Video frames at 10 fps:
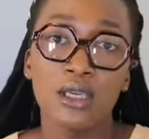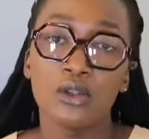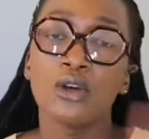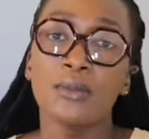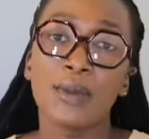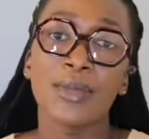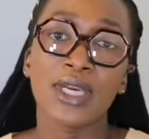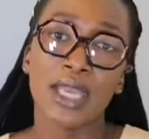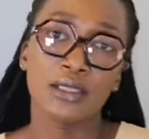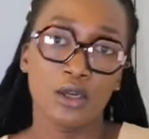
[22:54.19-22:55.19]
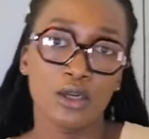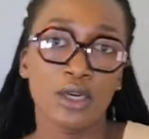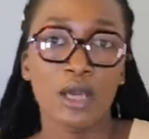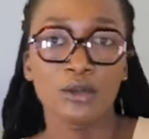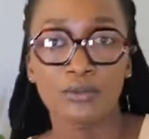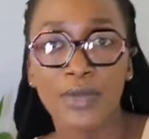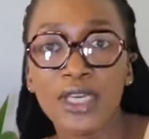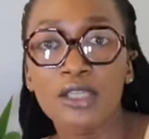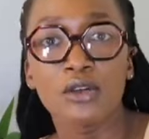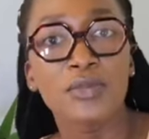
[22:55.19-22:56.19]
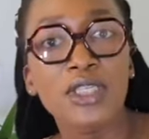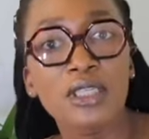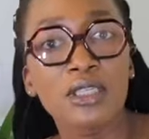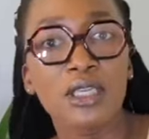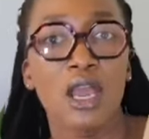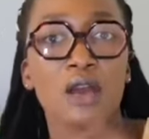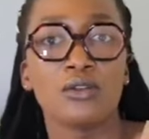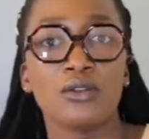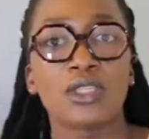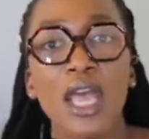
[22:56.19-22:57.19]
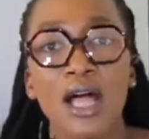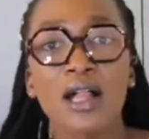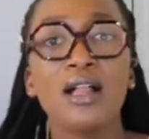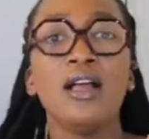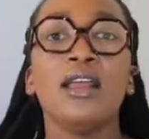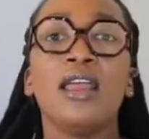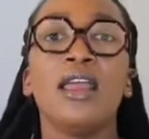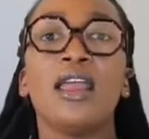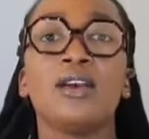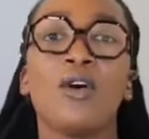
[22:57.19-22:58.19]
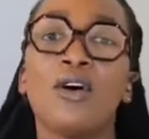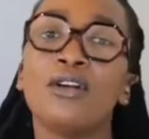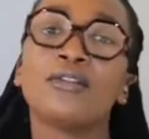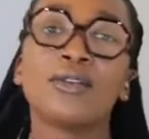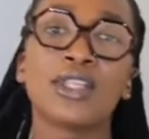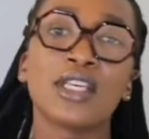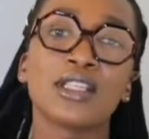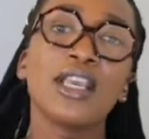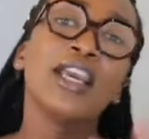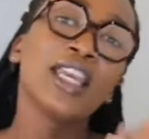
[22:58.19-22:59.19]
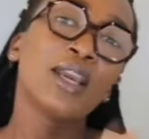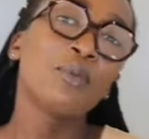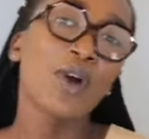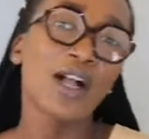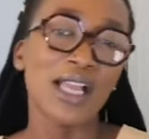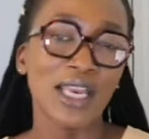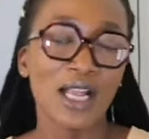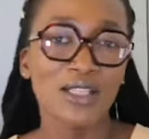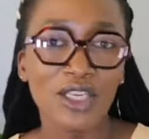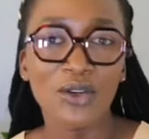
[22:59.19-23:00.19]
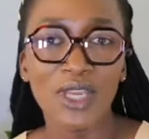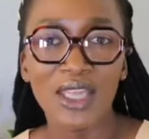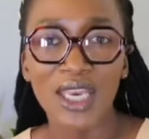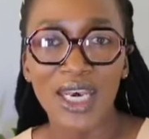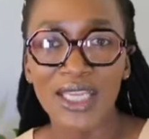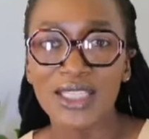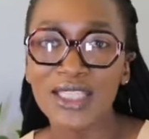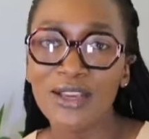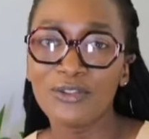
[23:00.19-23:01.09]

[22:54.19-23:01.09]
So remember, guys, learn how to market your business, how to sell, and all of those things. Keep well, and I'll see you in the next